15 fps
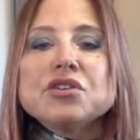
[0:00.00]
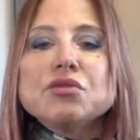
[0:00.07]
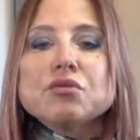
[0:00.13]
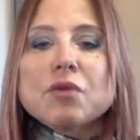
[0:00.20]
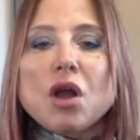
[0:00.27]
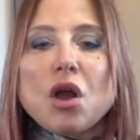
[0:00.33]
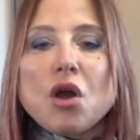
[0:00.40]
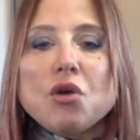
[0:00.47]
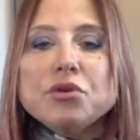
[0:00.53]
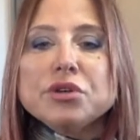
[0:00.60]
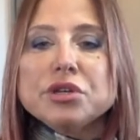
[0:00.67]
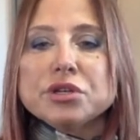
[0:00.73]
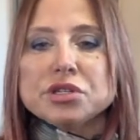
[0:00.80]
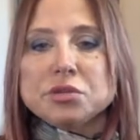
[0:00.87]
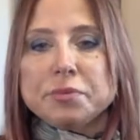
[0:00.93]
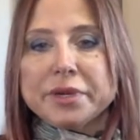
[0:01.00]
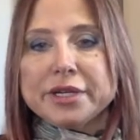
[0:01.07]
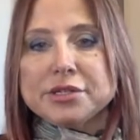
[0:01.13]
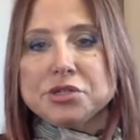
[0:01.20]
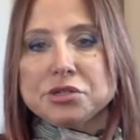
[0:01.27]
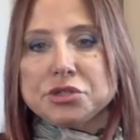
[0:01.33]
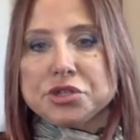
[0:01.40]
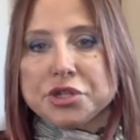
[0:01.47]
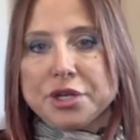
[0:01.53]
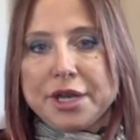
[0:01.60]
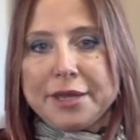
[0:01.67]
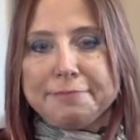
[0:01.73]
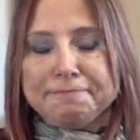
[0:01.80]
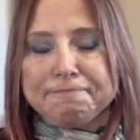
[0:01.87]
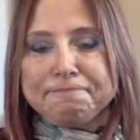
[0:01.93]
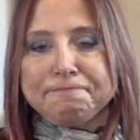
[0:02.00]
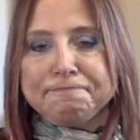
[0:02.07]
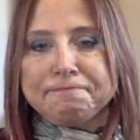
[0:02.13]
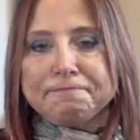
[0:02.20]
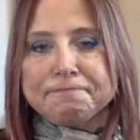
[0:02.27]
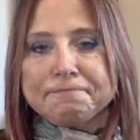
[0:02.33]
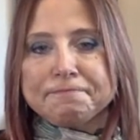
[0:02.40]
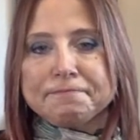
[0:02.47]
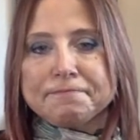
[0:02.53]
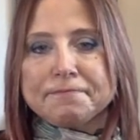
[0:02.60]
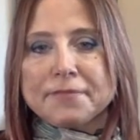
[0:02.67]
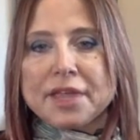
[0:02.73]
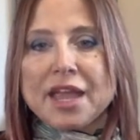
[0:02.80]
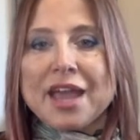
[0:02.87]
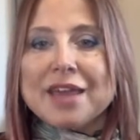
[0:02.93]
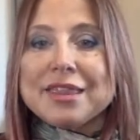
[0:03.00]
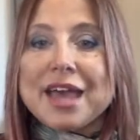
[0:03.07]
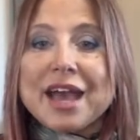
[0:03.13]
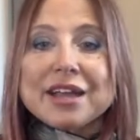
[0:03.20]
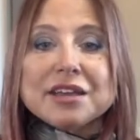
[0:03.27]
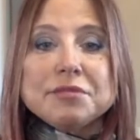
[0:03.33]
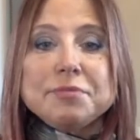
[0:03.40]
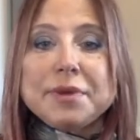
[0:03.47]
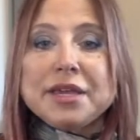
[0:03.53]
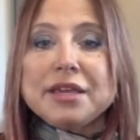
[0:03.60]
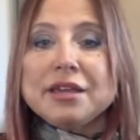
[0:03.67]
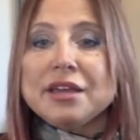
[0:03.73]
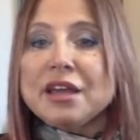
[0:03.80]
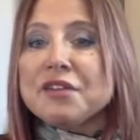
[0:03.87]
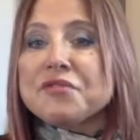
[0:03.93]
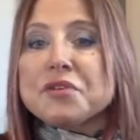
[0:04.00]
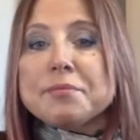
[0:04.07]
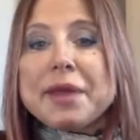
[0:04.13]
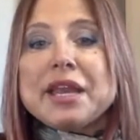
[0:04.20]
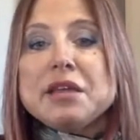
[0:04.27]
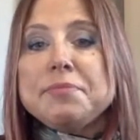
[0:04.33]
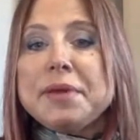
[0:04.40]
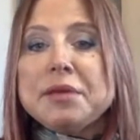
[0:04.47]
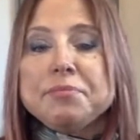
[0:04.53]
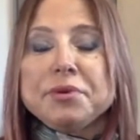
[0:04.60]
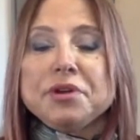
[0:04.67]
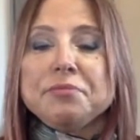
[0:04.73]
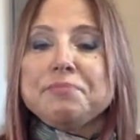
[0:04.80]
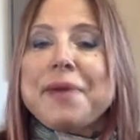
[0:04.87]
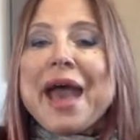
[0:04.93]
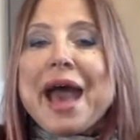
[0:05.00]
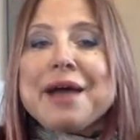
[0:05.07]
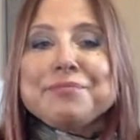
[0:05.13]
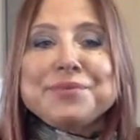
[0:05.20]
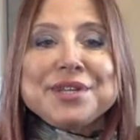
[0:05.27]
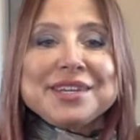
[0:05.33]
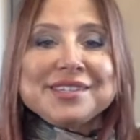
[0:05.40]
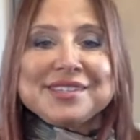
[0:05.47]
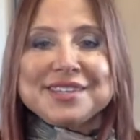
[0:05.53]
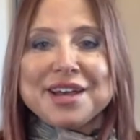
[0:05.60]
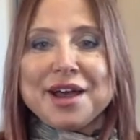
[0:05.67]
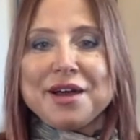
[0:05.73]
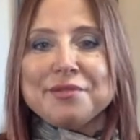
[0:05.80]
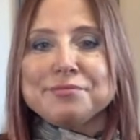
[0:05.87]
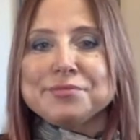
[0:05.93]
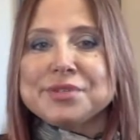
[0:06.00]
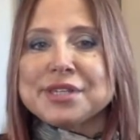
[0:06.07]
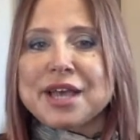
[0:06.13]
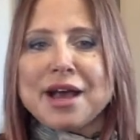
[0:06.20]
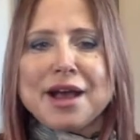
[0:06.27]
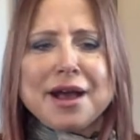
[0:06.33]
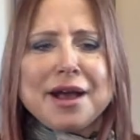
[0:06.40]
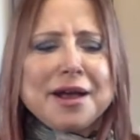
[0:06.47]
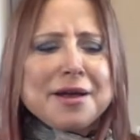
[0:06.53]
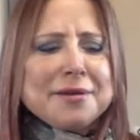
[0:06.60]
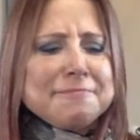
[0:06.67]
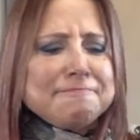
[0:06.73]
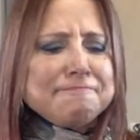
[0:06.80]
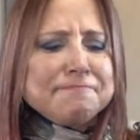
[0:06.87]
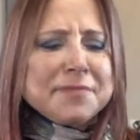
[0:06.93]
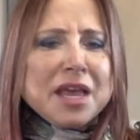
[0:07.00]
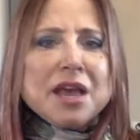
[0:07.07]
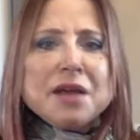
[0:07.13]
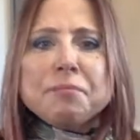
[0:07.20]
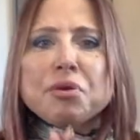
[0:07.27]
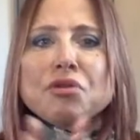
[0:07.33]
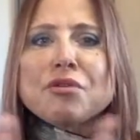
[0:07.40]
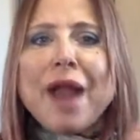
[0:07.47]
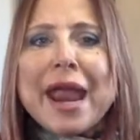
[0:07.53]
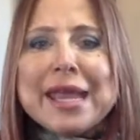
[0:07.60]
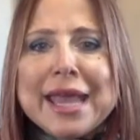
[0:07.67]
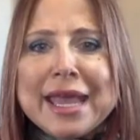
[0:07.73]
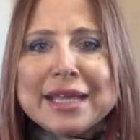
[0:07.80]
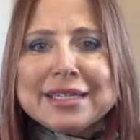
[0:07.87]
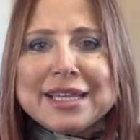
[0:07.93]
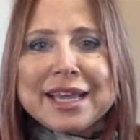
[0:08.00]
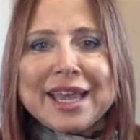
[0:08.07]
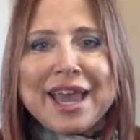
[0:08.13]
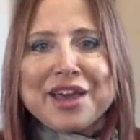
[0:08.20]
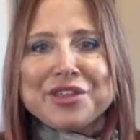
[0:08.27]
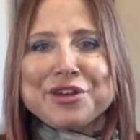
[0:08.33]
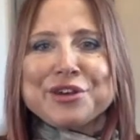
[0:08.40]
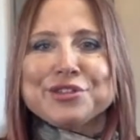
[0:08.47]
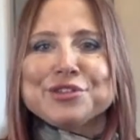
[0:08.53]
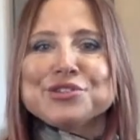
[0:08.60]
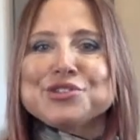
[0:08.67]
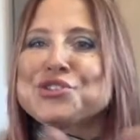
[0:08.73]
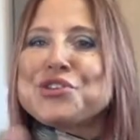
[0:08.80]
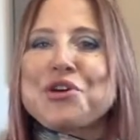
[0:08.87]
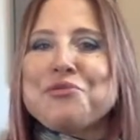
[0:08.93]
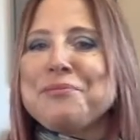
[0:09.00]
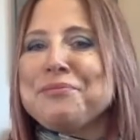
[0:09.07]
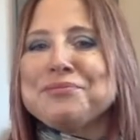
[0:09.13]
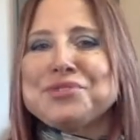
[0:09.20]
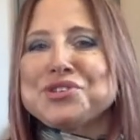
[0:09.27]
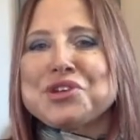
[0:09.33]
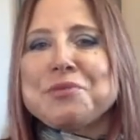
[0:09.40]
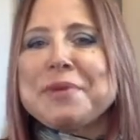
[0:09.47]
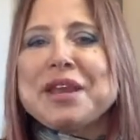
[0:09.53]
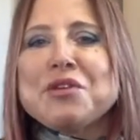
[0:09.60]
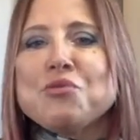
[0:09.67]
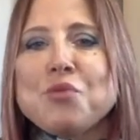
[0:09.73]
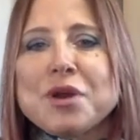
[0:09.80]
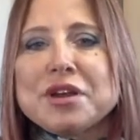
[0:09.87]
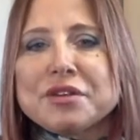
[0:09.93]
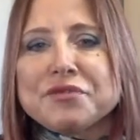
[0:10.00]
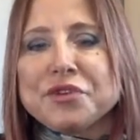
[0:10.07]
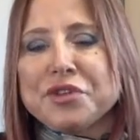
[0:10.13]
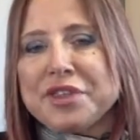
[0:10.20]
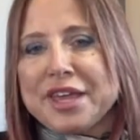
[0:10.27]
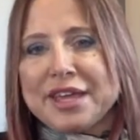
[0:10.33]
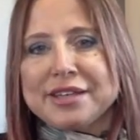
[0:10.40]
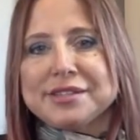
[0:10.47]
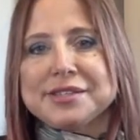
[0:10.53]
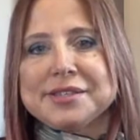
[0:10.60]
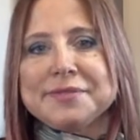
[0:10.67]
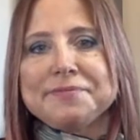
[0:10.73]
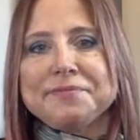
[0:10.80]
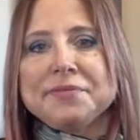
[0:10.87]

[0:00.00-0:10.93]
grow your spiritual journey. And that could be, for many people, baptisms, praying together. There's so many wonderful things.